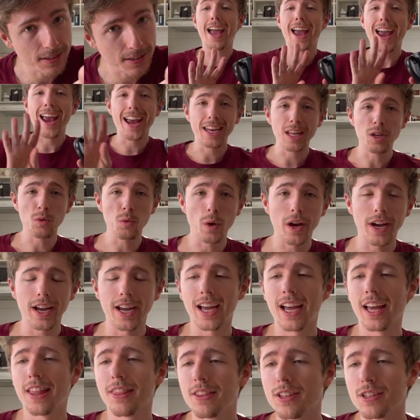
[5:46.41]
Anyway,
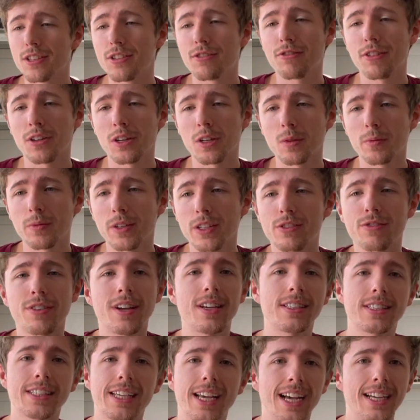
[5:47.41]
this film is
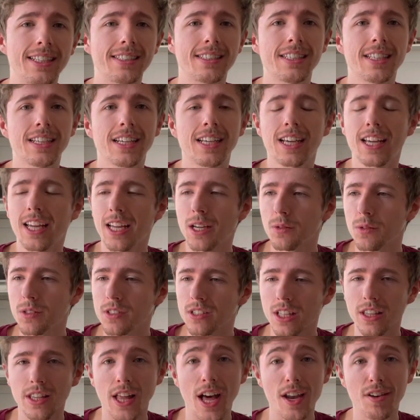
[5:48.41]
fantastic. It was a
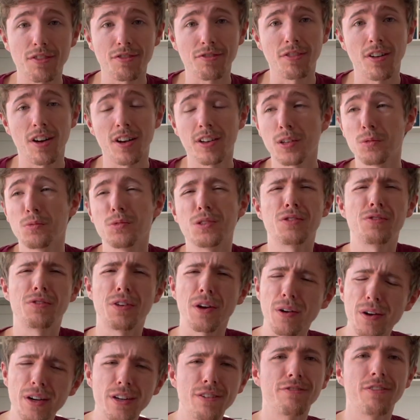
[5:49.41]
lot of fun. It was
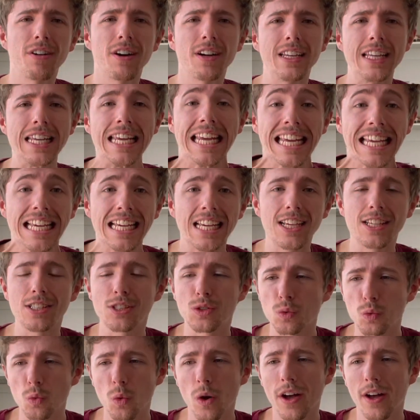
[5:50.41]
very funny as
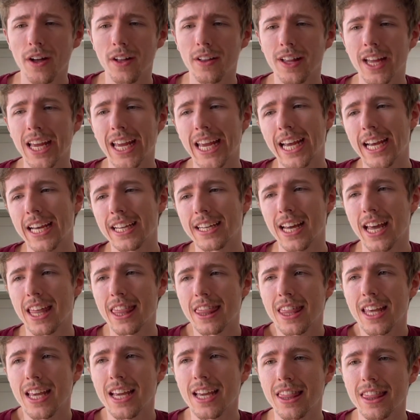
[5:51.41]
well, and I
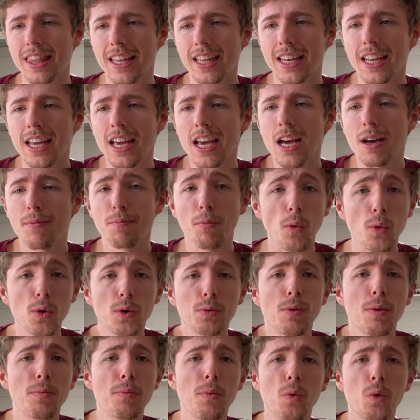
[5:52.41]
think that most
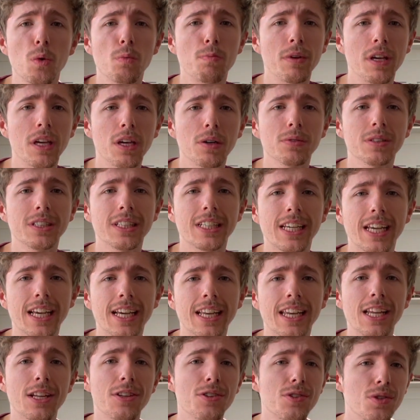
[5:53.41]
people would be able to get
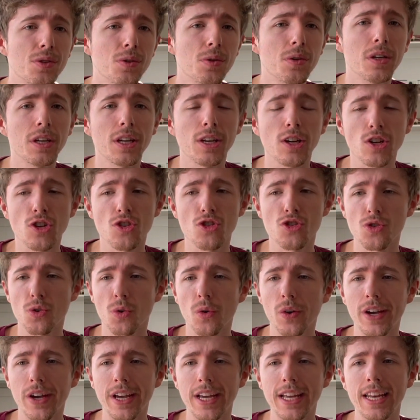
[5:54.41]
into it and enjoy
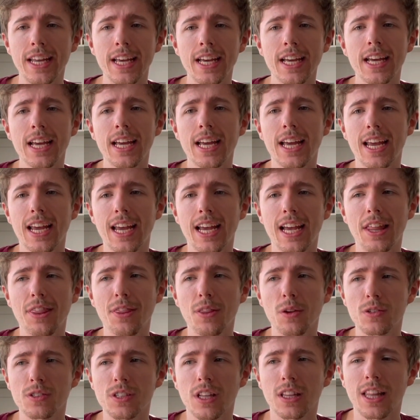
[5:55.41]
it. And
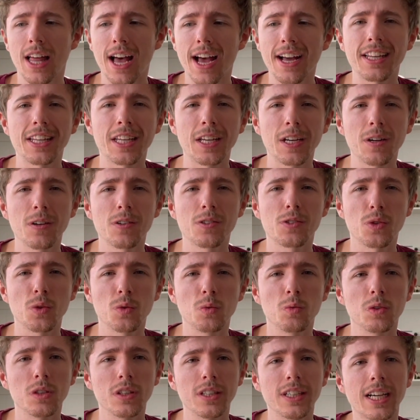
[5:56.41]
there's a lot here to
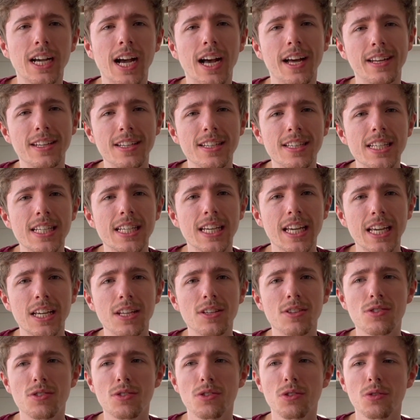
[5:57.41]
really kind of dig
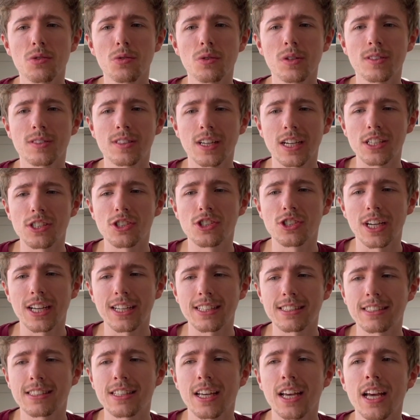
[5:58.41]
into and
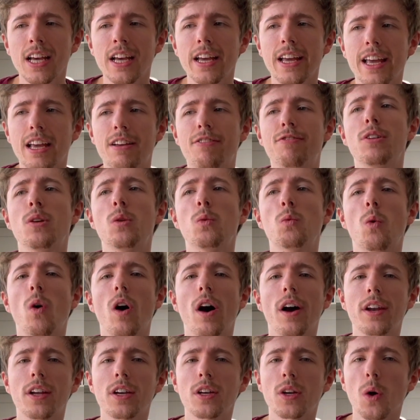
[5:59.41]
digest if you want
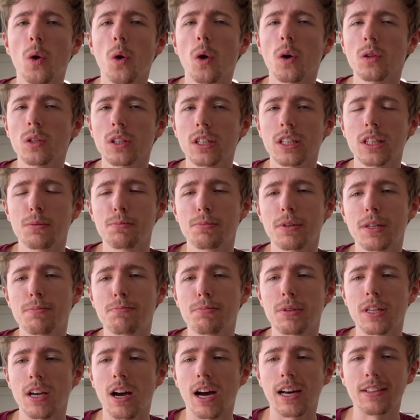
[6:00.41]
to go a little bit
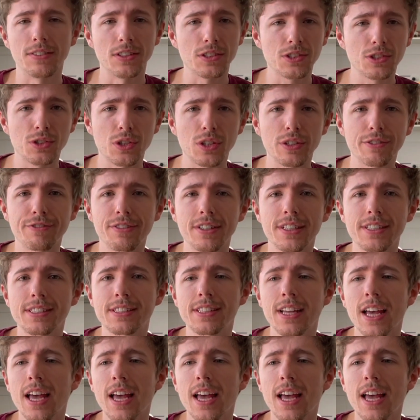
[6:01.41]
beyond the surface.